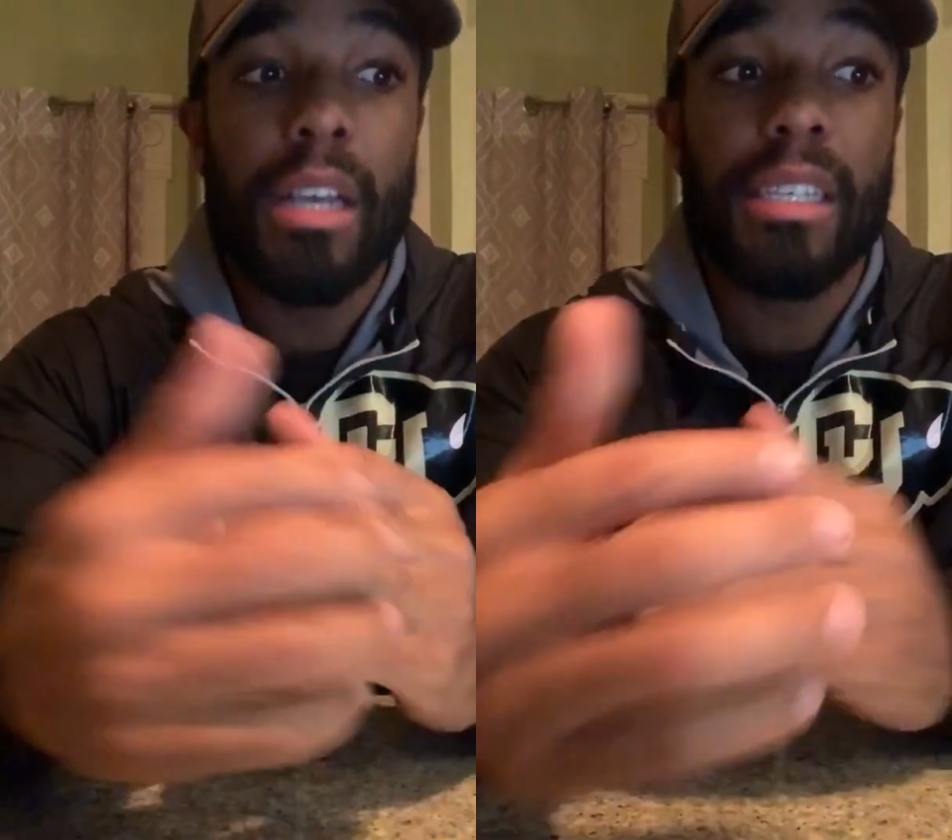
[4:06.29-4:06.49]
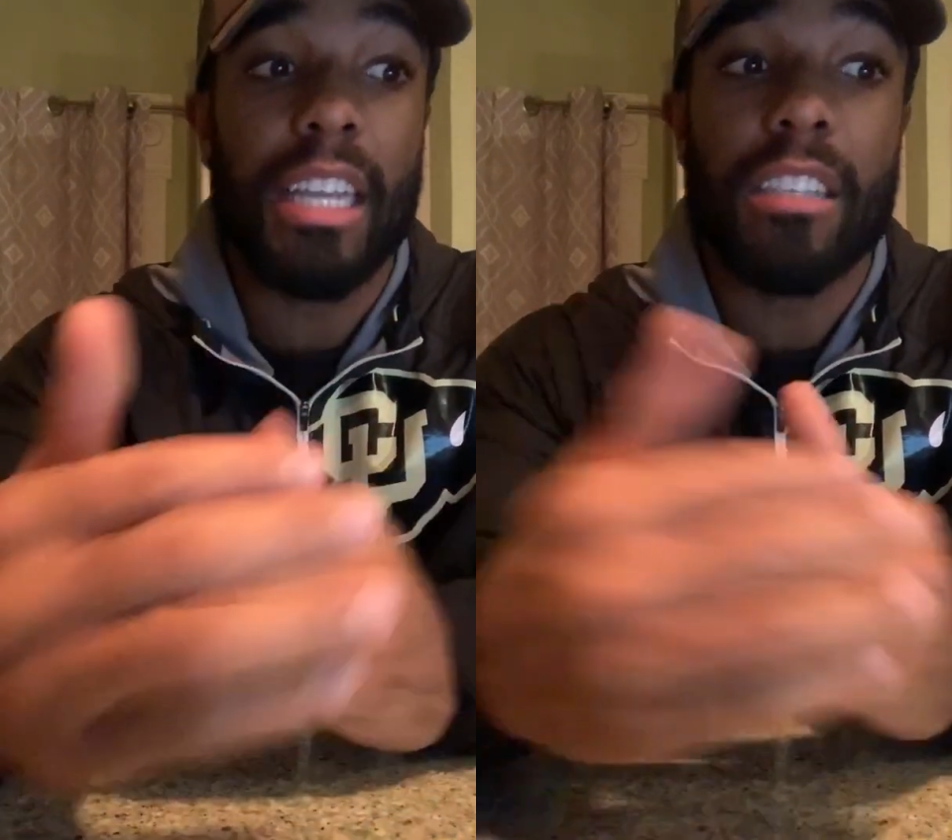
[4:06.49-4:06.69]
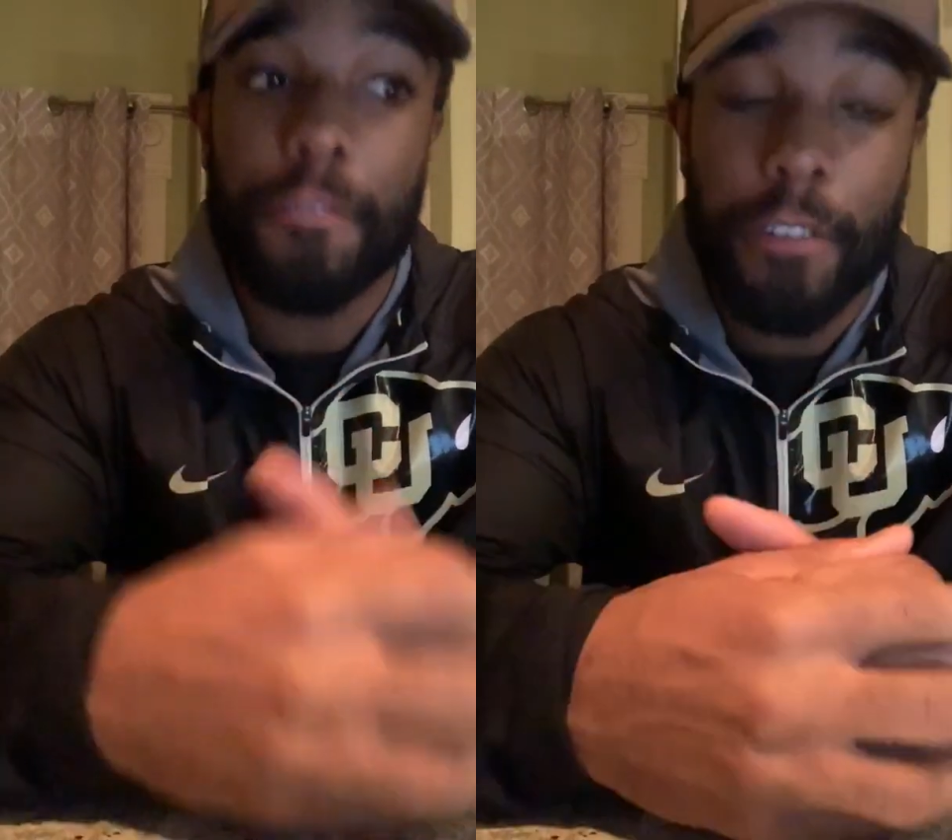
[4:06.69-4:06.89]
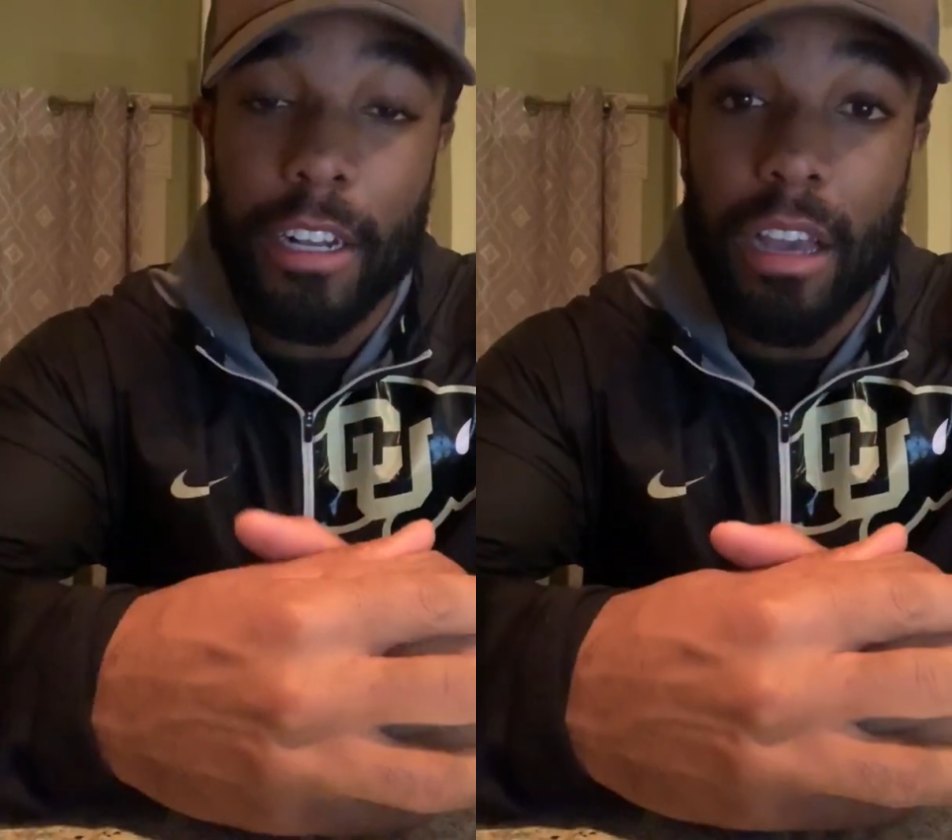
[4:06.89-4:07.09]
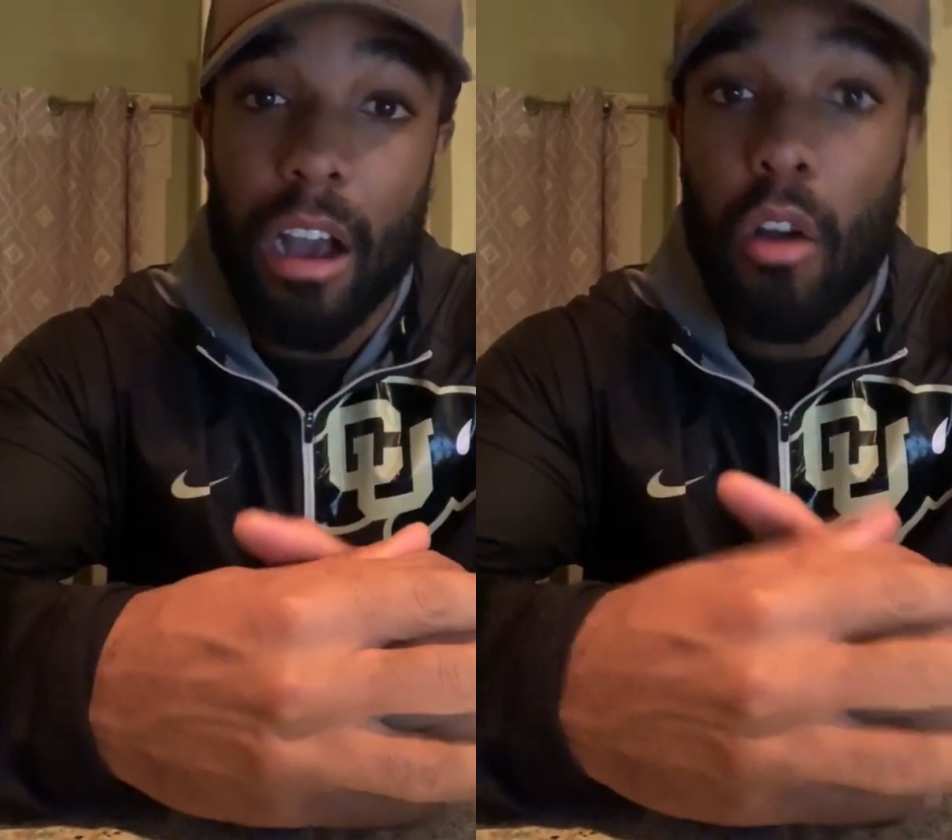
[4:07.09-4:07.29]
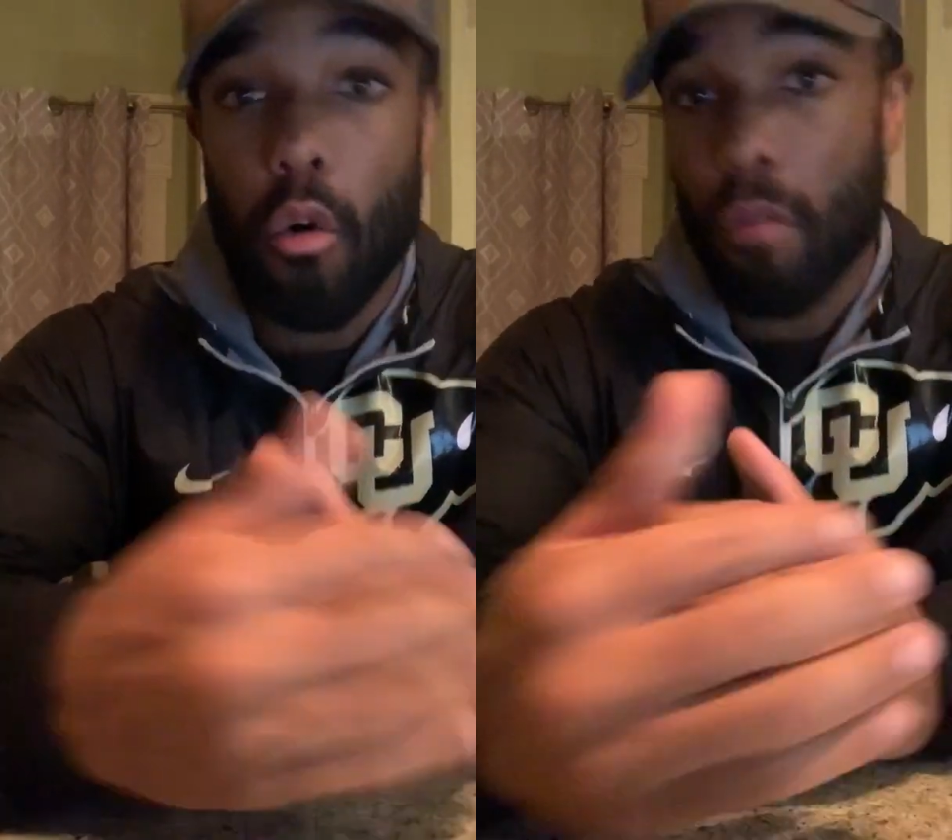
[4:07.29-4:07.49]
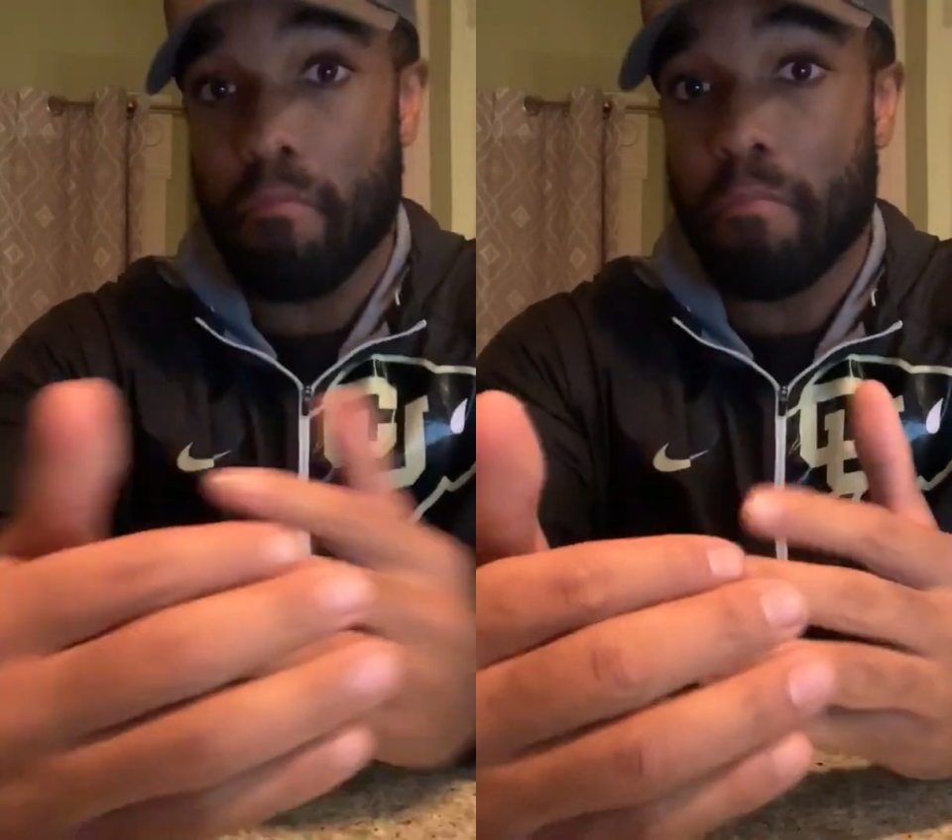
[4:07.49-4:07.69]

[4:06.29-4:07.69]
schizophrenia, or